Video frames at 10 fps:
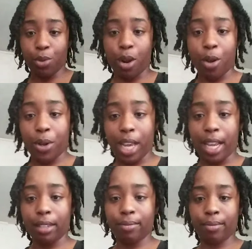Tarot,
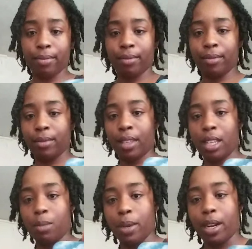okay?
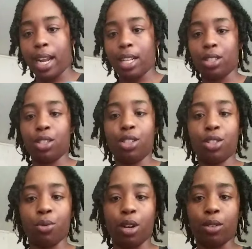Spellcasters
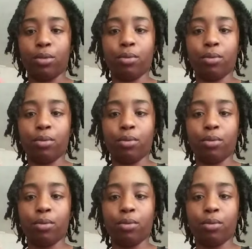Tarot.